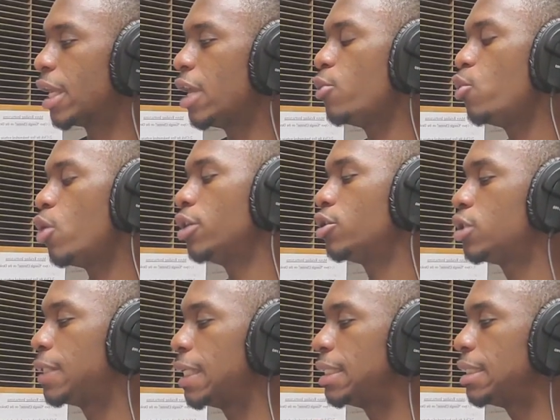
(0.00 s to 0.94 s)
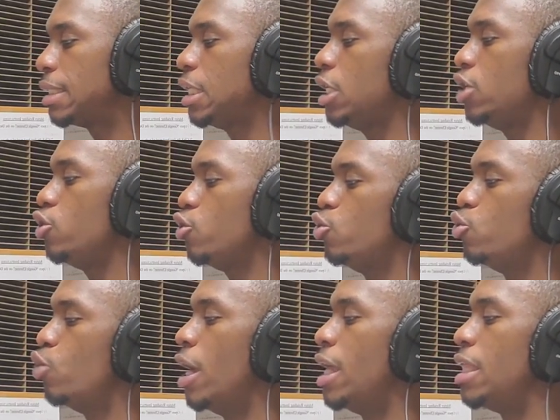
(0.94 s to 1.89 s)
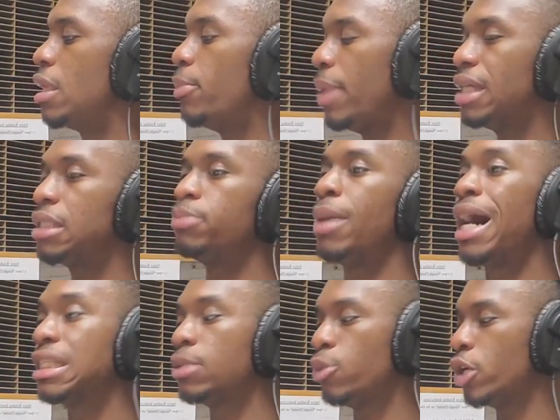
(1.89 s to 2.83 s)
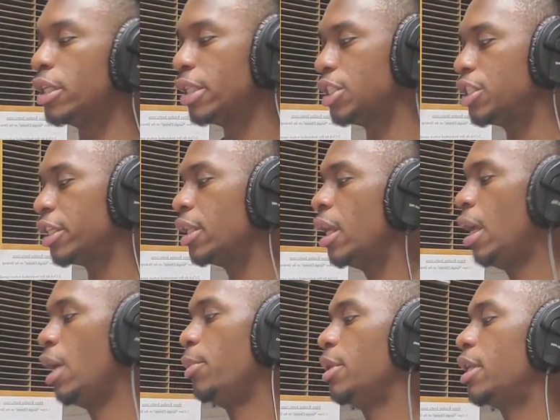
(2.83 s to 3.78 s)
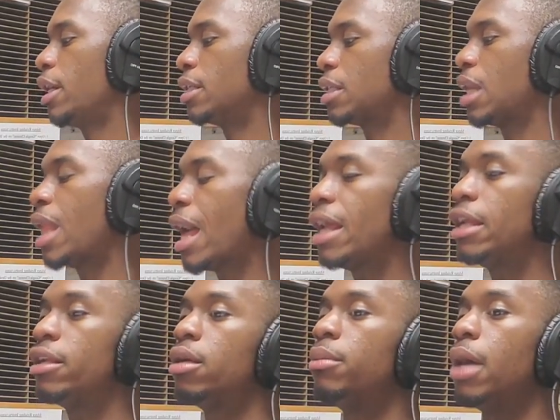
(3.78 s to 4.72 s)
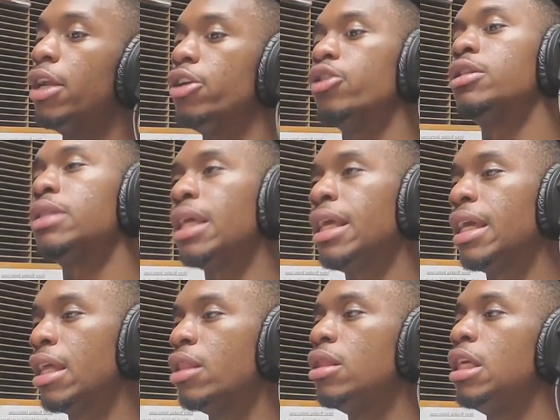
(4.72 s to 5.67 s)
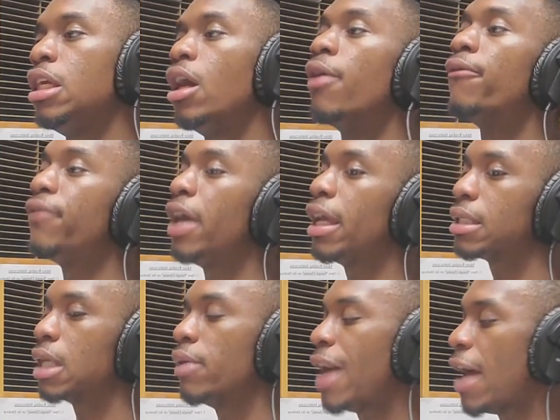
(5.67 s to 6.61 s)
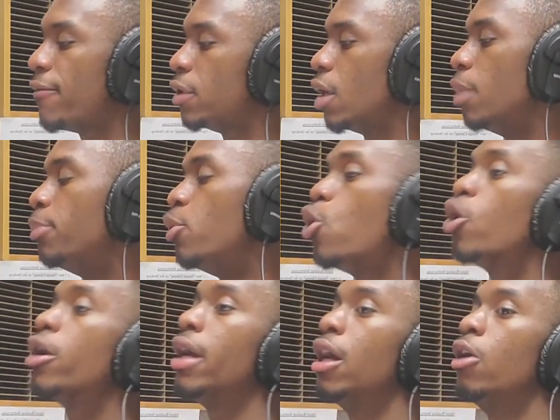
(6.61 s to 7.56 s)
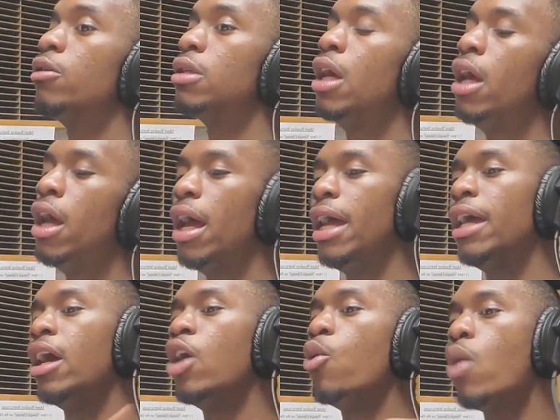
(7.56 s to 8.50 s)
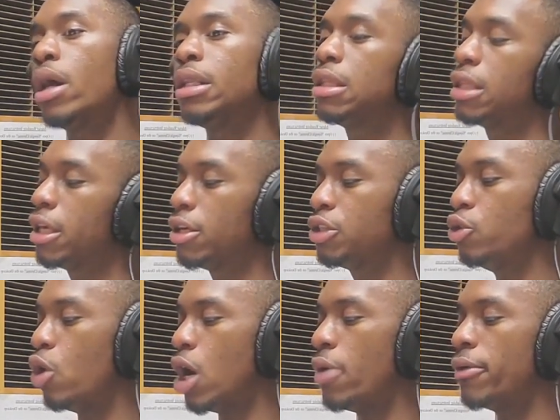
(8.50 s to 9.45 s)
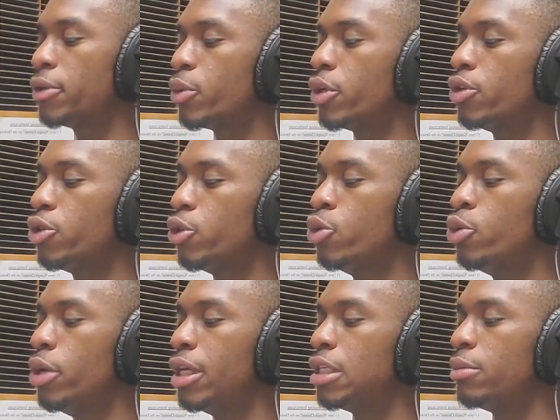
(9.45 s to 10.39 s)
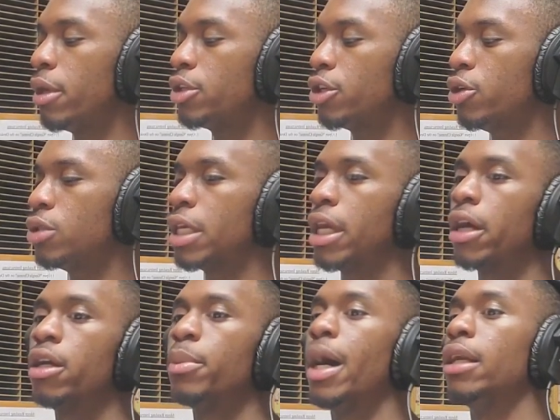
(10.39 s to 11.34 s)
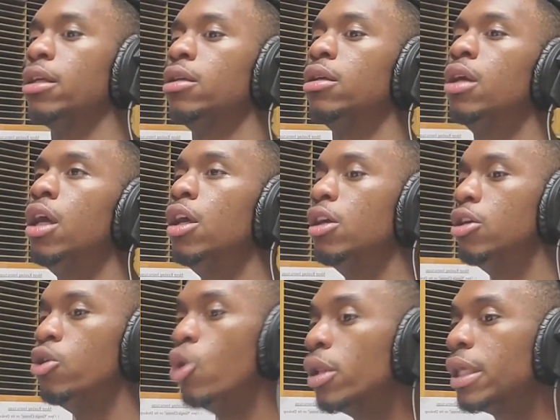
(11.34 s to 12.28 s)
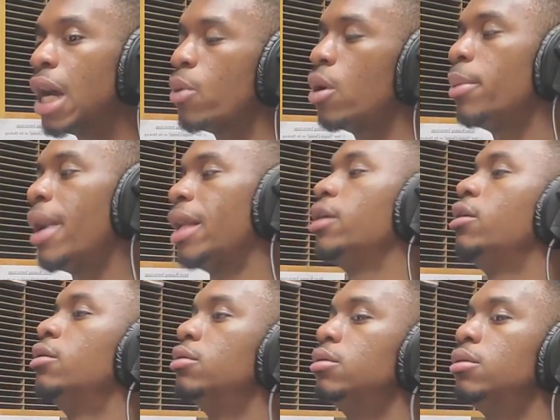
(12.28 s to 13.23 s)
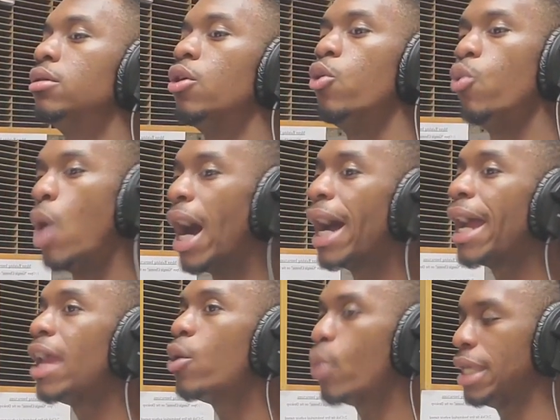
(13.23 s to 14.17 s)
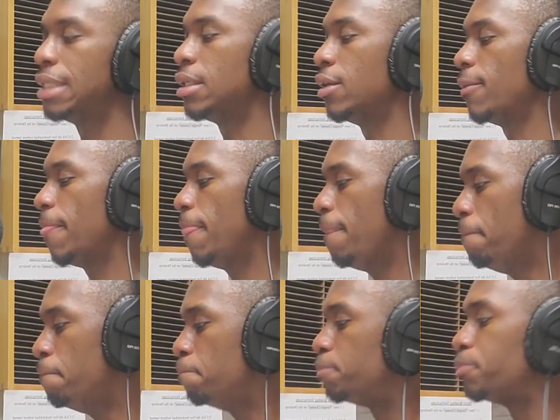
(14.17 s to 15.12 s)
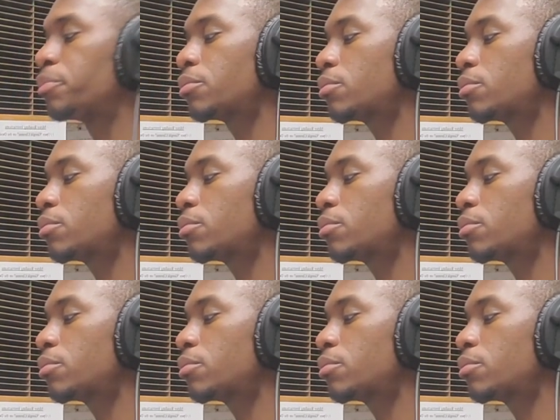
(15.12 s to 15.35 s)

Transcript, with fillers: they want to see you in the best possible condition because a lot of them understand the effects of having a poor health. And one of the things you always want to do is make sure you take care of your body. You only got one body. Why waste it?